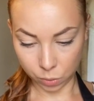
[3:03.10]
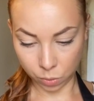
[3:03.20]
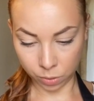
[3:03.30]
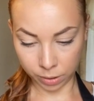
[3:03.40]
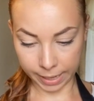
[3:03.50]

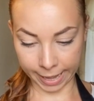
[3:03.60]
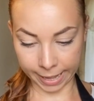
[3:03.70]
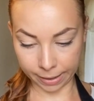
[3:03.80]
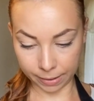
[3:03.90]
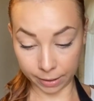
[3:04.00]
or
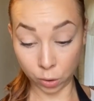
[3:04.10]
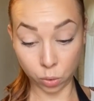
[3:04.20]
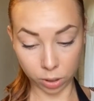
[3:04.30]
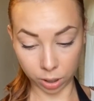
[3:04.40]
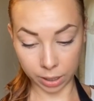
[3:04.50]
a
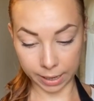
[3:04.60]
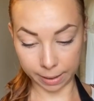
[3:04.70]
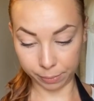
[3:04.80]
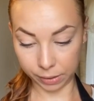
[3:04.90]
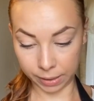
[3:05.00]
quarter
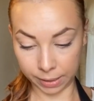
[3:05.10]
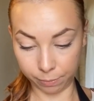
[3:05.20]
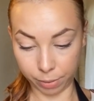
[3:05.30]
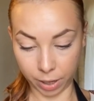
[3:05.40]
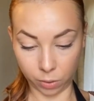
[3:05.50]
cup
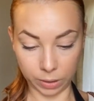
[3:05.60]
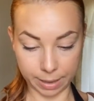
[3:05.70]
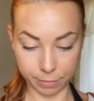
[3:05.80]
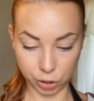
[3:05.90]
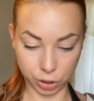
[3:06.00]
of bottled
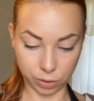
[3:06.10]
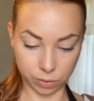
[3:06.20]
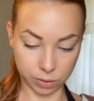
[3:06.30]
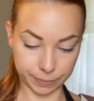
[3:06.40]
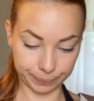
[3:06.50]
lemon
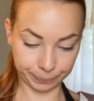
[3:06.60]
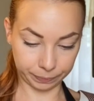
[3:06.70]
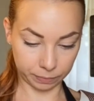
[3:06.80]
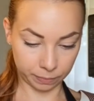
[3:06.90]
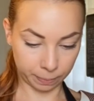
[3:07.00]
juice.
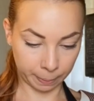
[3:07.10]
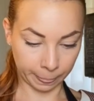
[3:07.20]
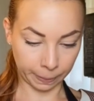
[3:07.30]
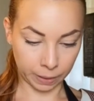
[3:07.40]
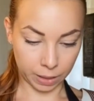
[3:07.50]

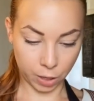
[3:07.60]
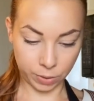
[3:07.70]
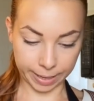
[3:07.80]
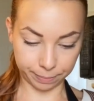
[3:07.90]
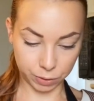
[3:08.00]

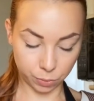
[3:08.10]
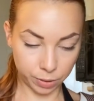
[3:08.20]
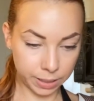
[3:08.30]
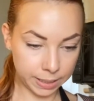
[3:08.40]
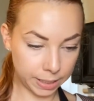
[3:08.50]
Okay, so
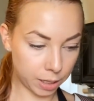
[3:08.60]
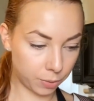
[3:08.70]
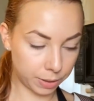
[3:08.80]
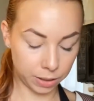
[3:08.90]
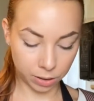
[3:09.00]
we're going to get
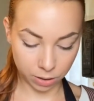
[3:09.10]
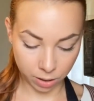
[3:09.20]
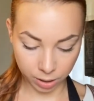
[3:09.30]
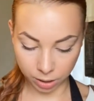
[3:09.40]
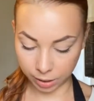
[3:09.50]
going here
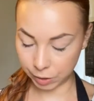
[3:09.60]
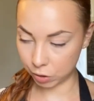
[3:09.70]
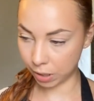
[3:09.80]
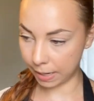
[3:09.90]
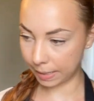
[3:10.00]
on our
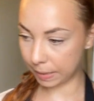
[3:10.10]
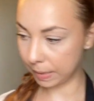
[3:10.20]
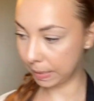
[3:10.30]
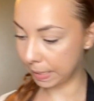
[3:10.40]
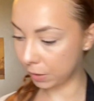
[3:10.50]

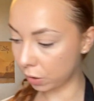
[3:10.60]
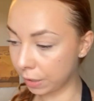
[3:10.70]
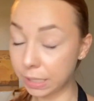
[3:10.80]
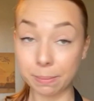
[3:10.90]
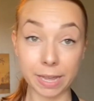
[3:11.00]
sauce since our
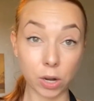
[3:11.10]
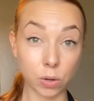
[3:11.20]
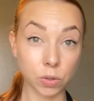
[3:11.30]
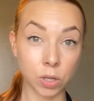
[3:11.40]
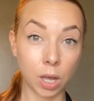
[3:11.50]

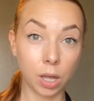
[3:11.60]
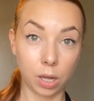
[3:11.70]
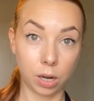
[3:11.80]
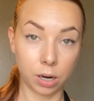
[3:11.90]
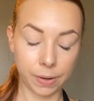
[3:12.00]
tomatoes
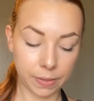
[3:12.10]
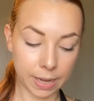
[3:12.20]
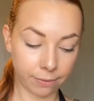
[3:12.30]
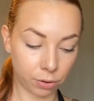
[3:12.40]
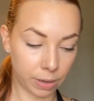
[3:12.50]
are in the
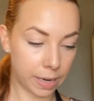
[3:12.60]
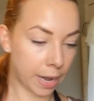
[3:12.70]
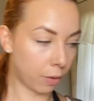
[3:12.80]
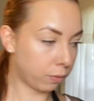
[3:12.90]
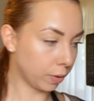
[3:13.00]
oven right
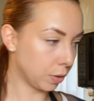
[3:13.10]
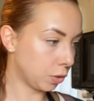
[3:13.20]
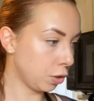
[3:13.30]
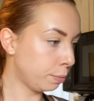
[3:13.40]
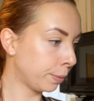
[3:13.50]
now for the
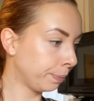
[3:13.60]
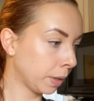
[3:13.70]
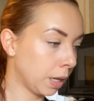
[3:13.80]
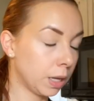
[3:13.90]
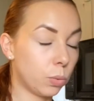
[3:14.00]
soup.
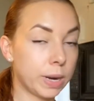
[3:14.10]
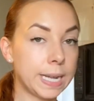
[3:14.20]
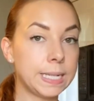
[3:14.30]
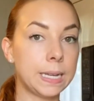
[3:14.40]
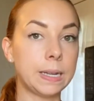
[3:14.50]
What
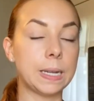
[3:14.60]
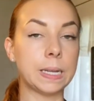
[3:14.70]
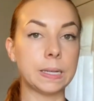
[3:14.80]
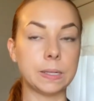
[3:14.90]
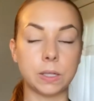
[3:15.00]
I did
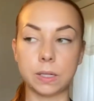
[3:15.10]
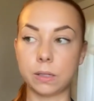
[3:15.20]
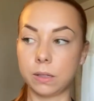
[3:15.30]
is,